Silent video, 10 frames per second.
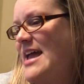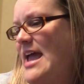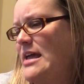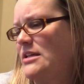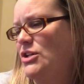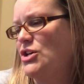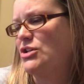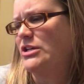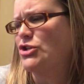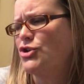Anne
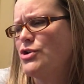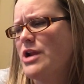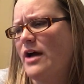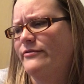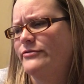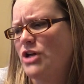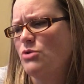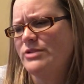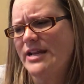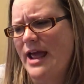looked, and sure enough,
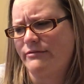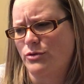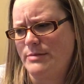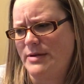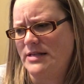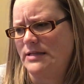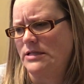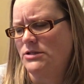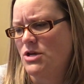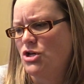Joan did have 3
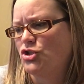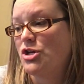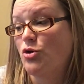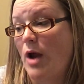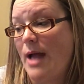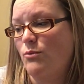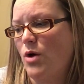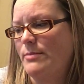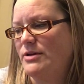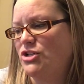pieces. She grabbed
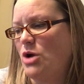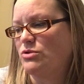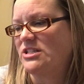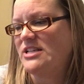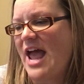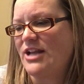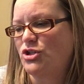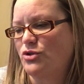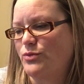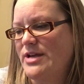one, but Joan
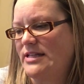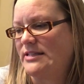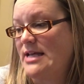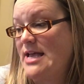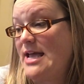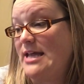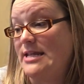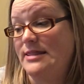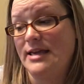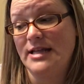snatched her wrist, and
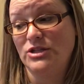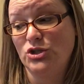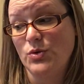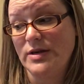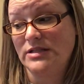in the ensuing